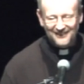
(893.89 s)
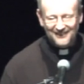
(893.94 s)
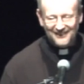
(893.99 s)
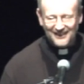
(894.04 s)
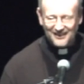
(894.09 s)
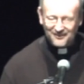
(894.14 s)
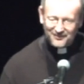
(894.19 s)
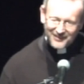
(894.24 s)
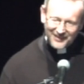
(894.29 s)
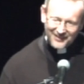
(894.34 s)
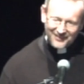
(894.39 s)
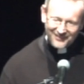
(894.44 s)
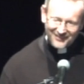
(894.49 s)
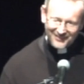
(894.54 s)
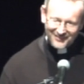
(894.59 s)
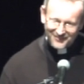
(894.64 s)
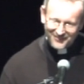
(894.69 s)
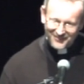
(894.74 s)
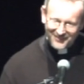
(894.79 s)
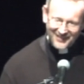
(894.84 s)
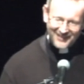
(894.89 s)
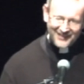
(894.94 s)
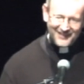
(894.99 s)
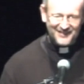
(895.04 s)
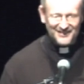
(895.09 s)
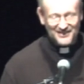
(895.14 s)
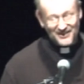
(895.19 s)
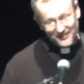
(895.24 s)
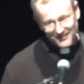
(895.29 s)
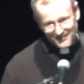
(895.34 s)
If the
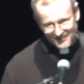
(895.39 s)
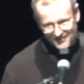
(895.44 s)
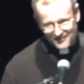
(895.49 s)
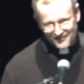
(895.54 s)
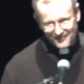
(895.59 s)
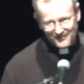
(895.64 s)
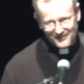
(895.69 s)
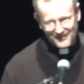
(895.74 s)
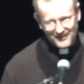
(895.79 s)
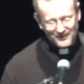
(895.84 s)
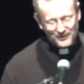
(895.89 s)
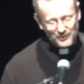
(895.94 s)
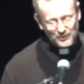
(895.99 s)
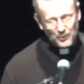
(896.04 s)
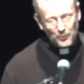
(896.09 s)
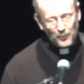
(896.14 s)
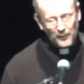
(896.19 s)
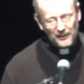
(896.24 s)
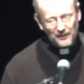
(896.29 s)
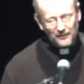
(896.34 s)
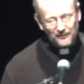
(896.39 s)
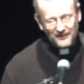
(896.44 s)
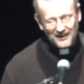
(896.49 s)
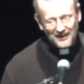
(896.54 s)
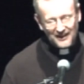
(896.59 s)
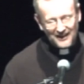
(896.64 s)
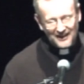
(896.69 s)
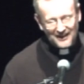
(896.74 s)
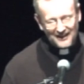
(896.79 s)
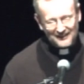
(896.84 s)
V, the, the, the, the will of
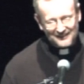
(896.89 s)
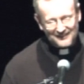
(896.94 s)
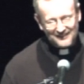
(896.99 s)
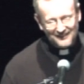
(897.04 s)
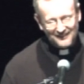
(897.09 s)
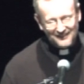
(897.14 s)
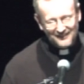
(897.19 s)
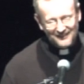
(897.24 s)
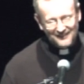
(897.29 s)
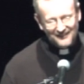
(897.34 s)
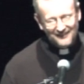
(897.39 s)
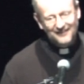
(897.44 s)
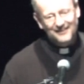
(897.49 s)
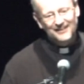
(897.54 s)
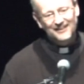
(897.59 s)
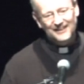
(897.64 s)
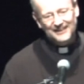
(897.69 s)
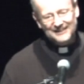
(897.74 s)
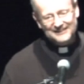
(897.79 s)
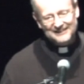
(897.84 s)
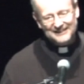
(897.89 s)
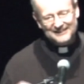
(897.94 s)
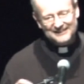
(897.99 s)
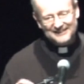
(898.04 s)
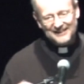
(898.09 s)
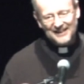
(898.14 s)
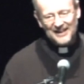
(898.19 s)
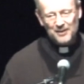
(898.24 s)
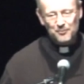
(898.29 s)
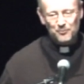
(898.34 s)
God, is the
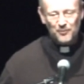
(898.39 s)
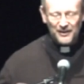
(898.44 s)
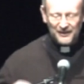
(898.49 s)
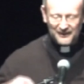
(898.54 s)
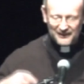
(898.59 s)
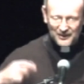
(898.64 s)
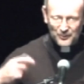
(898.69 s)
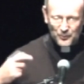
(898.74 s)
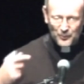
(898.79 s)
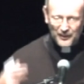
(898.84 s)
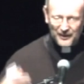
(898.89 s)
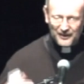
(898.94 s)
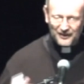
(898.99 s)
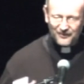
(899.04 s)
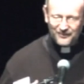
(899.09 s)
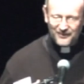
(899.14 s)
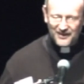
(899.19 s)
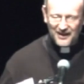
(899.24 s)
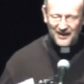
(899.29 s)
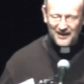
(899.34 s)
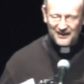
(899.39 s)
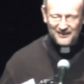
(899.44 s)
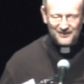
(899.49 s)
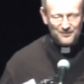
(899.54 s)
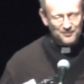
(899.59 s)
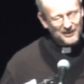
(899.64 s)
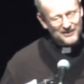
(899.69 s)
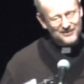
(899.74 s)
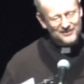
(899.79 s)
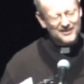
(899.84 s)
same when the will of
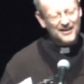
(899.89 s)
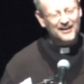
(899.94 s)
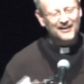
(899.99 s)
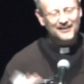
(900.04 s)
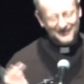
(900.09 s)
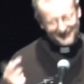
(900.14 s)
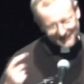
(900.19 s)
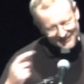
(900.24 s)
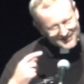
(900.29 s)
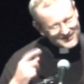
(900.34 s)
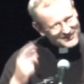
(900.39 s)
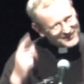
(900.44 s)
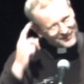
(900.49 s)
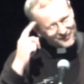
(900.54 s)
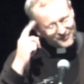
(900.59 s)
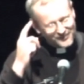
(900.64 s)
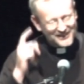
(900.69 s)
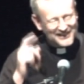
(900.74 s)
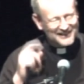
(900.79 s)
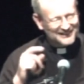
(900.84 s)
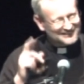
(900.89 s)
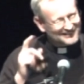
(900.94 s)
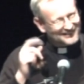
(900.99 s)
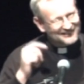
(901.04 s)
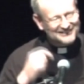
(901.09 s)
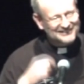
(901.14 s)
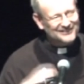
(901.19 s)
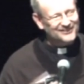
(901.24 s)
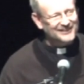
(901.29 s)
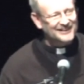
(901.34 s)
God, because I, this is in French, oh
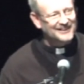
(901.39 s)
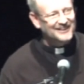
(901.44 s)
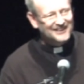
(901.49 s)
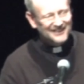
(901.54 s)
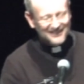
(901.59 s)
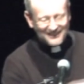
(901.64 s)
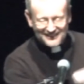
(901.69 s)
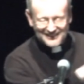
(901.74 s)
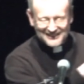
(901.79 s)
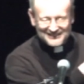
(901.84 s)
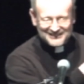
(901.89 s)
sorry, the